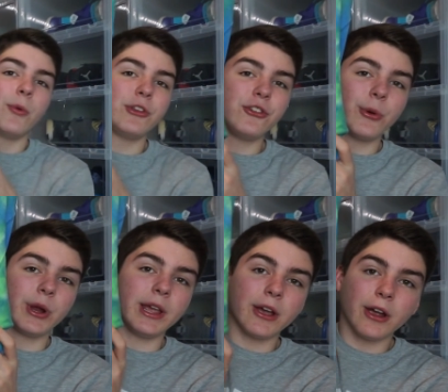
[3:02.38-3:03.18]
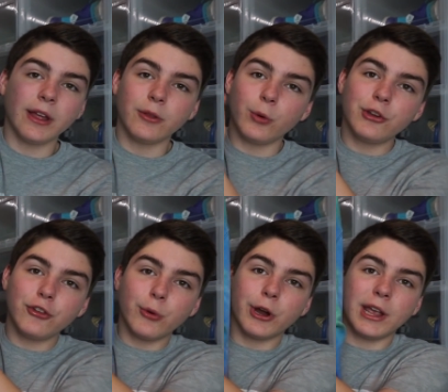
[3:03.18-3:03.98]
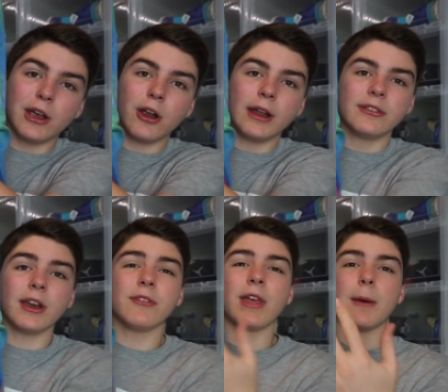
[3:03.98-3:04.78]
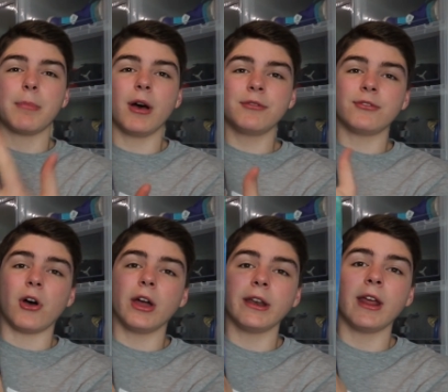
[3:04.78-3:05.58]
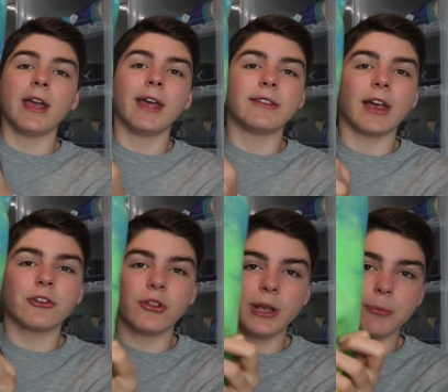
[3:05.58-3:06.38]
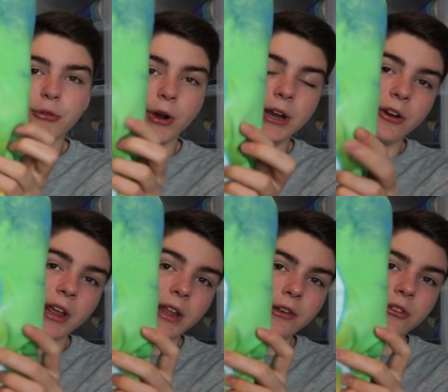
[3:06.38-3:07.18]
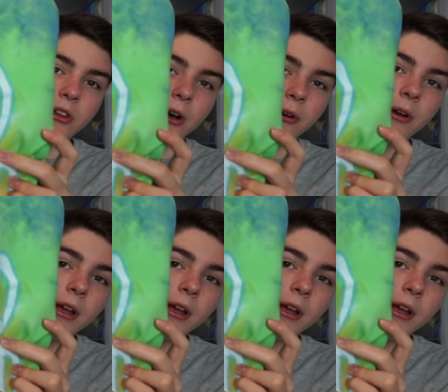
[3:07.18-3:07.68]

Wish You Were Here, and the Wish You Were Here, instead of that puff font, it's actually embroidered in, so